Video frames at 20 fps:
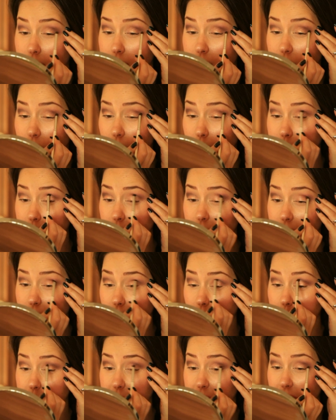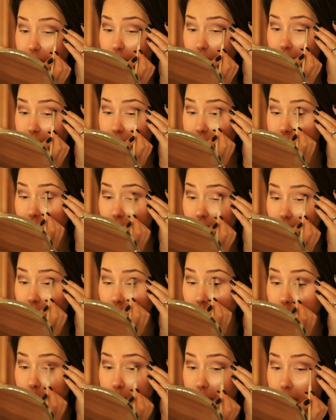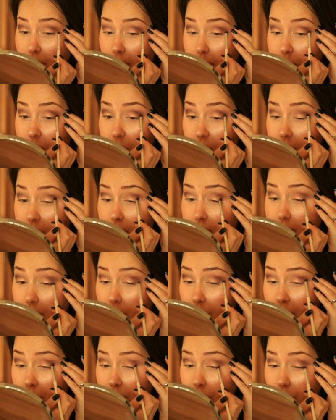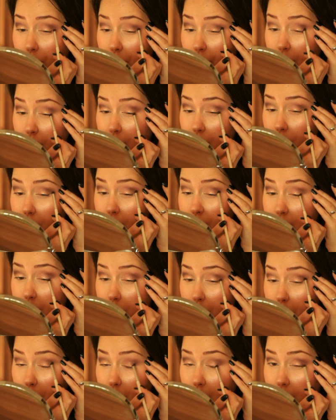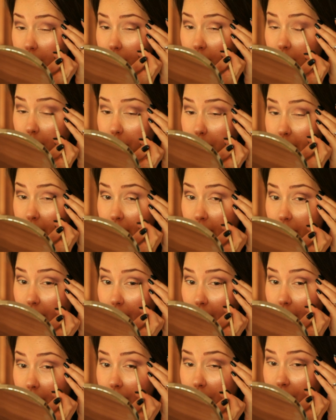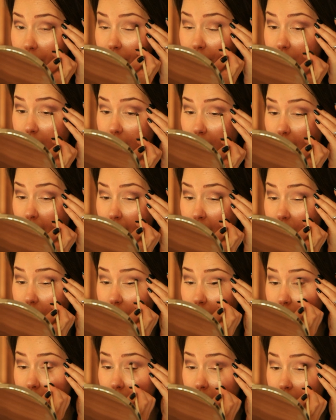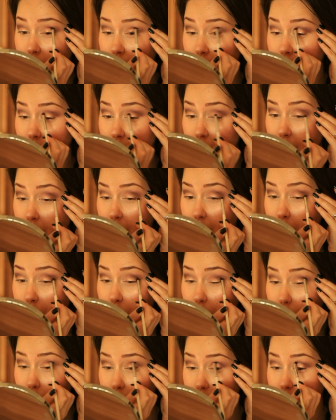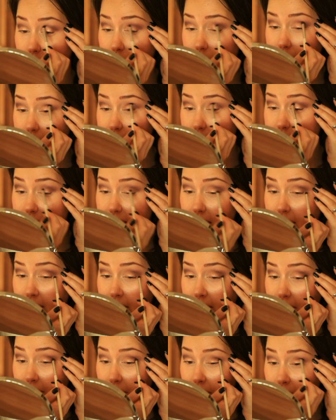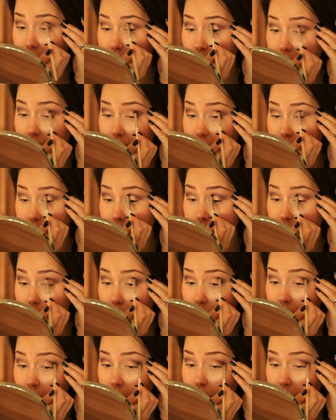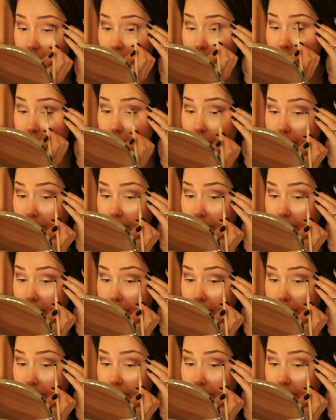So I'm not coming very far up, I'm just going for the crease, maybe a little bit of outer V action here, mostly staying confined to the crease.